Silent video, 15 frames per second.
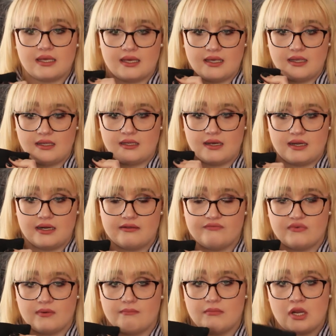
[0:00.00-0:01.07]
I got it
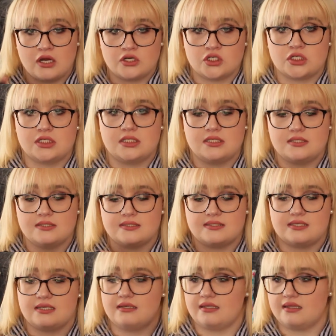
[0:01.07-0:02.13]
from
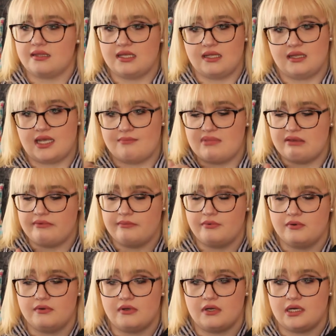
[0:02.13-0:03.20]
Marshalls. I think I maybe
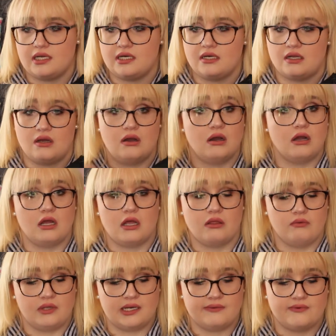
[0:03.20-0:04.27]
put it in a haul
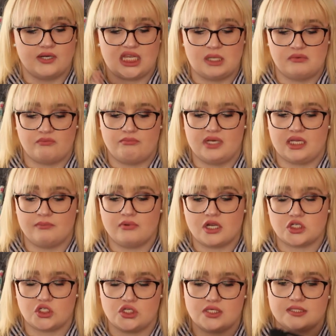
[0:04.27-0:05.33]
whenever it came with mini
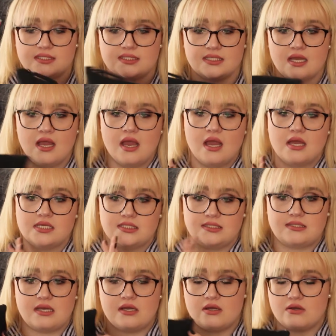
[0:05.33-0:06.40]
brushes.
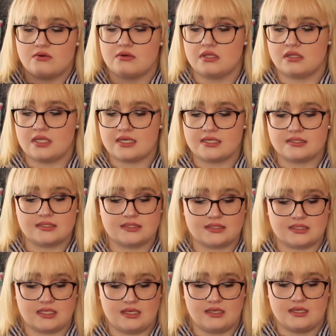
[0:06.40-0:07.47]
So this
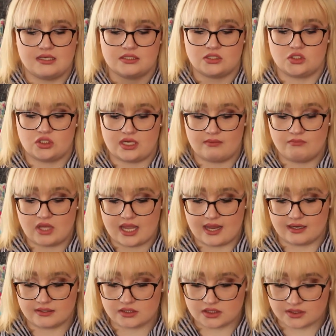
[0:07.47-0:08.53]
thing is
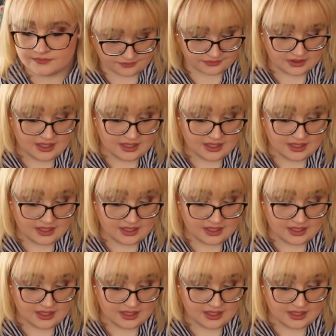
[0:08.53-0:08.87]
jam-packed.